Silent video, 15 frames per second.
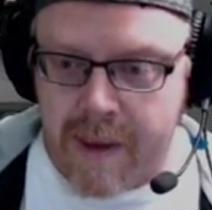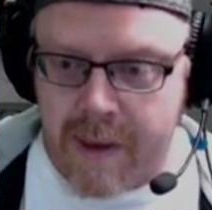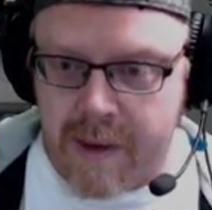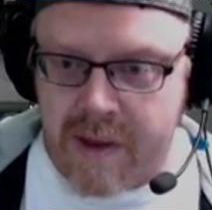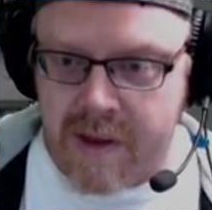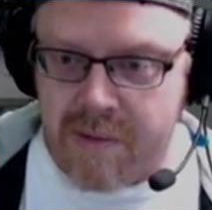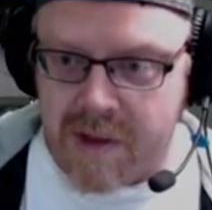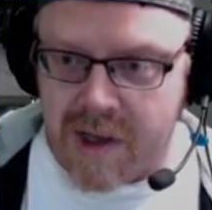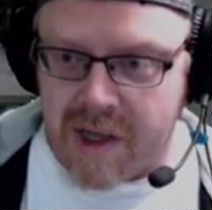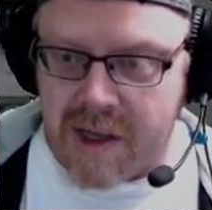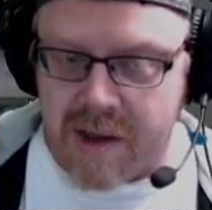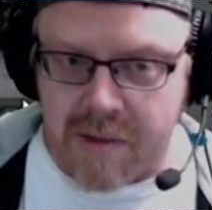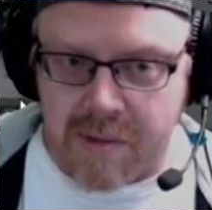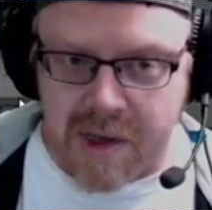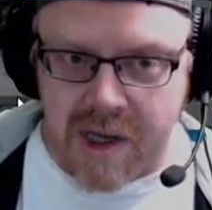seems like
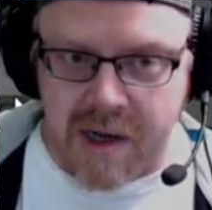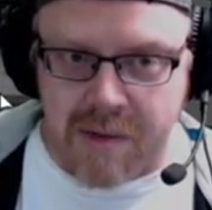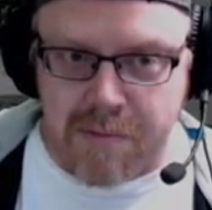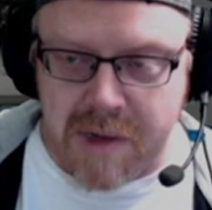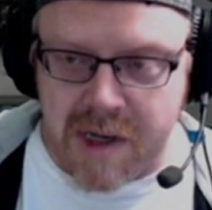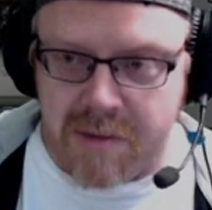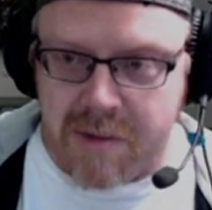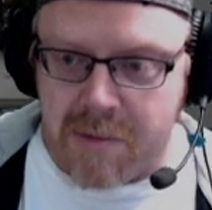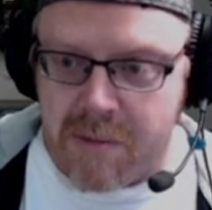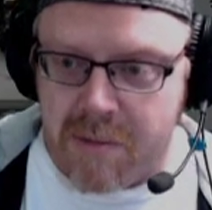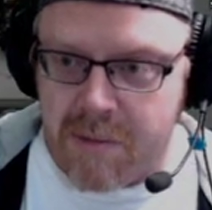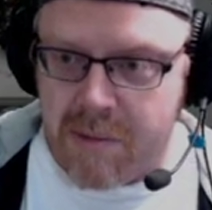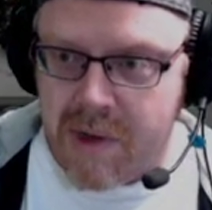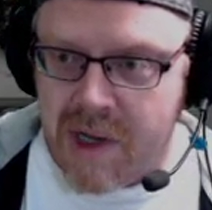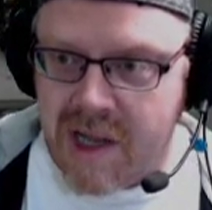it's some kind of minimum
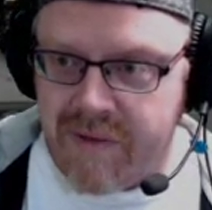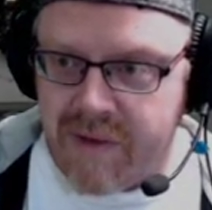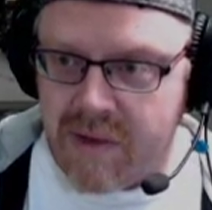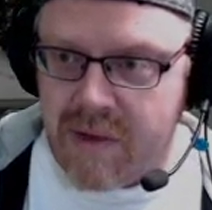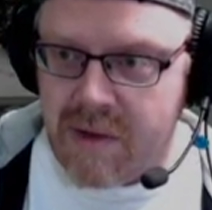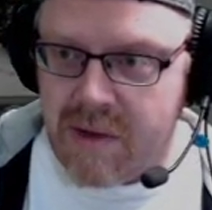level.